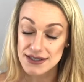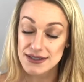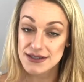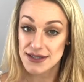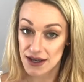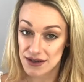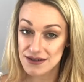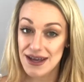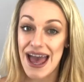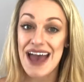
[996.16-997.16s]

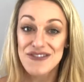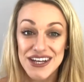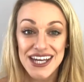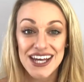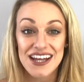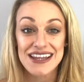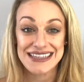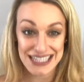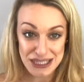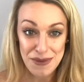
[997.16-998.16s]
So every girl
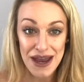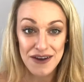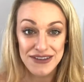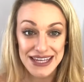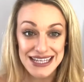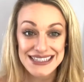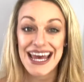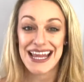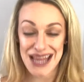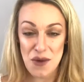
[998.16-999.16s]
needs a pair of these
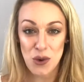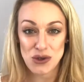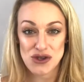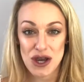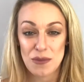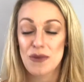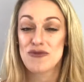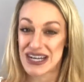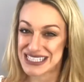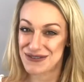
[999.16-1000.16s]
in their wardrobe
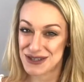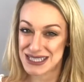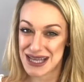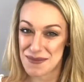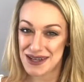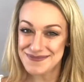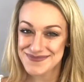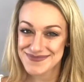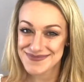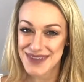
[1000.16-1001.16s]
ready for the summer.
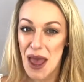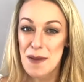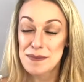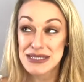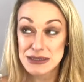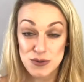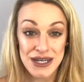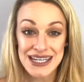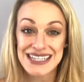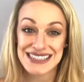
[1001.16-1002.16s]
But
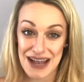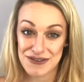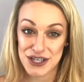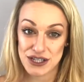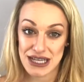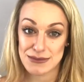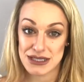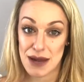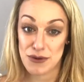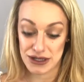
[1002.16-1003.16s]
spring is definitely a good time to
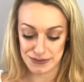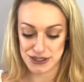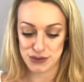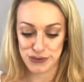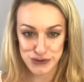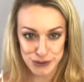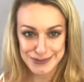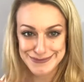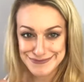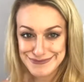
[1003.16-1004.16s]
start bringing them into your wardrobe.
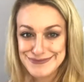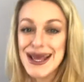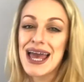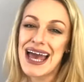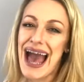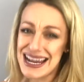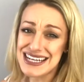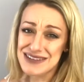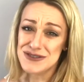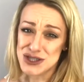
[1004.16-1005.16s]
And
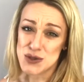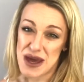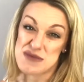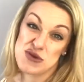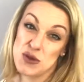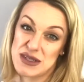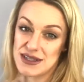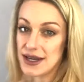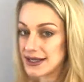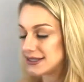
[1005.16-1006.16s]
I even do wear them through the
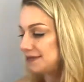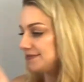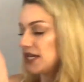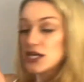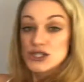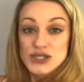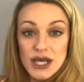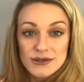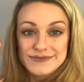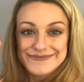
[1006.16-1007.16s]
winter, like I said.
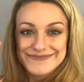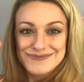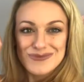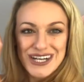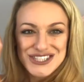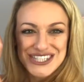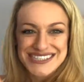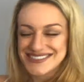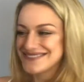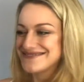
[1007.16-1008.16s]
So, white
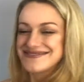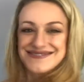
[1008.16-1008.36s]
jeans.